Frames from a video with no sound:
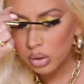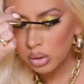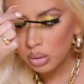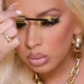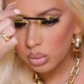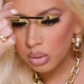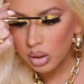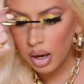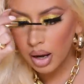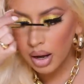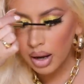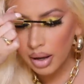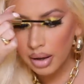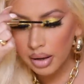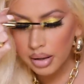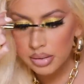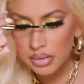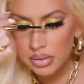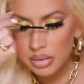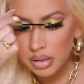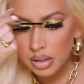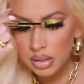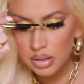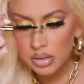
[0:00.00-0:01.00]
you
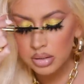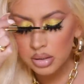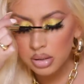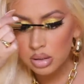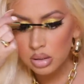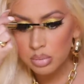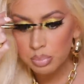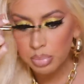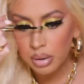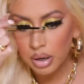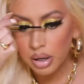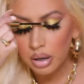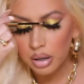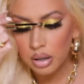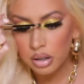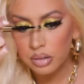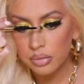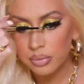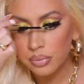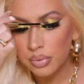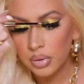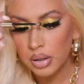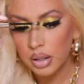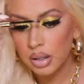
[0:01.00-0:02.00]
guys, this is
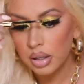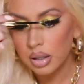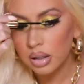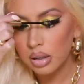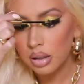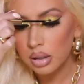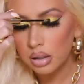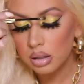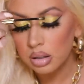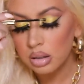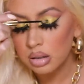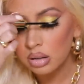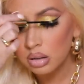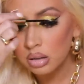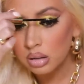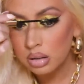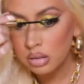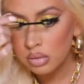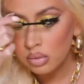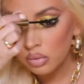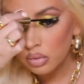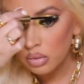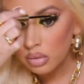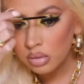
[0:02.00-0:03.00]
perfect.
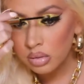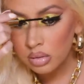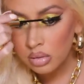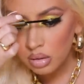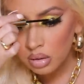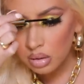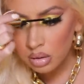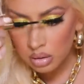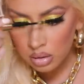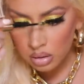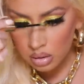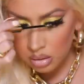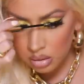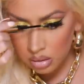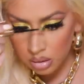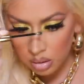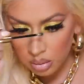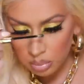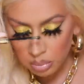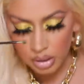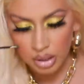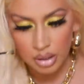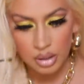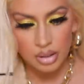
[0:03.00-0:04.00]

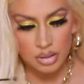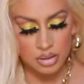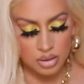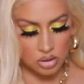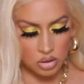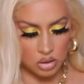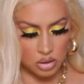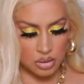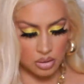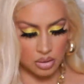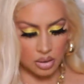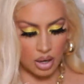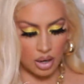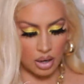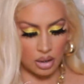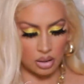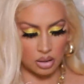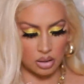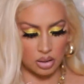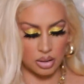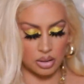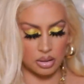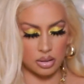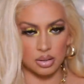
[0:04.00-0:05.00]
Because it just kind
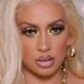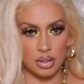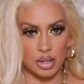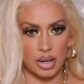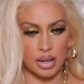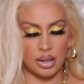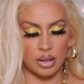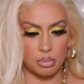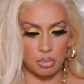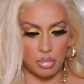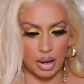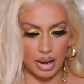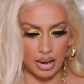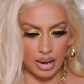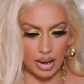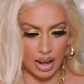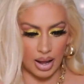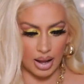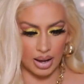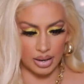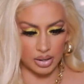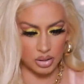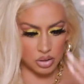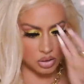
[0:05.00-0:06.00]
of looks like my
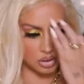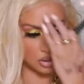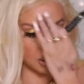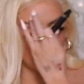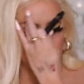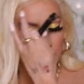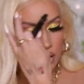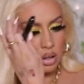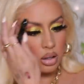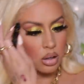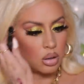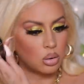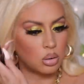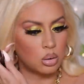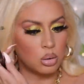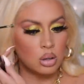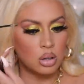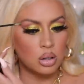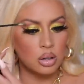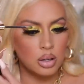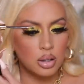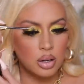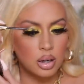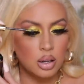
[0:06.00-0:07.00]

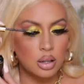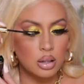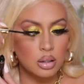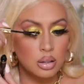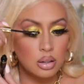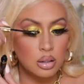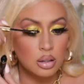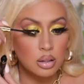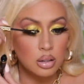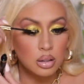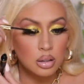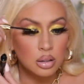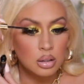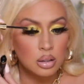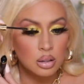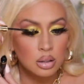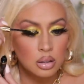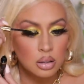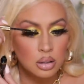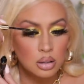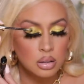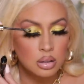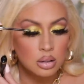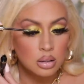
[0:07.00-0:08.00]
eyeshadow color
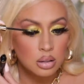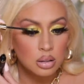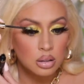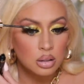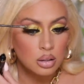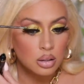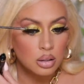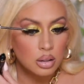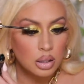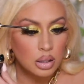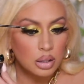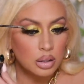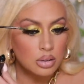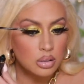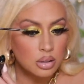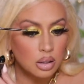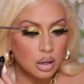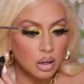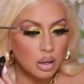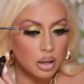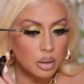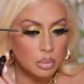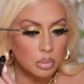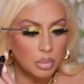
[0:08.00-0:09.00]
is
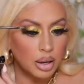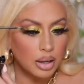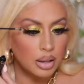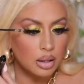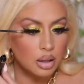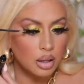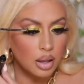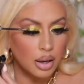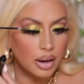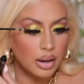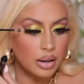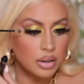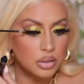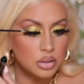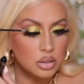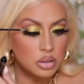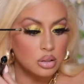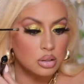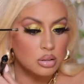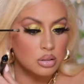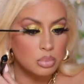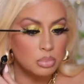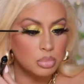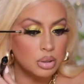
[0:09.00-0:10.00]
on my
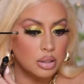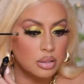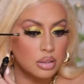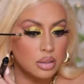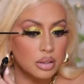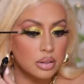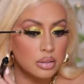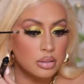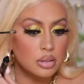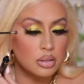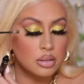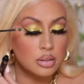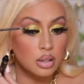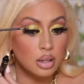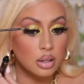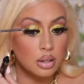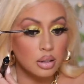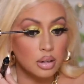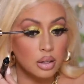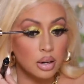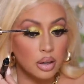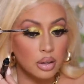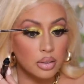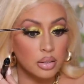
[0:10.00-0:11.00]
lashes. But this is
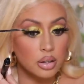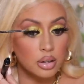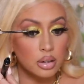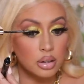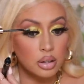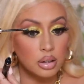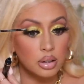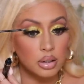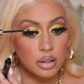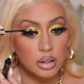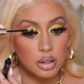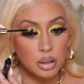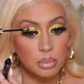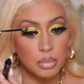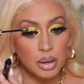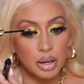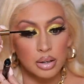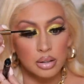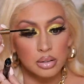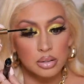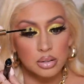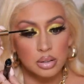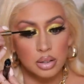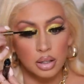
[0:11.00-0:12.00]
another glitter
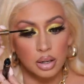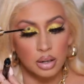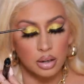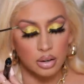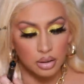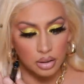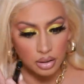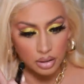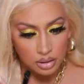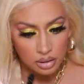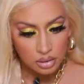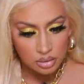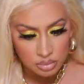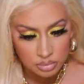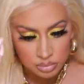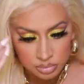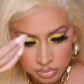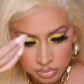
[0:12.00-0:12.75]
mascara.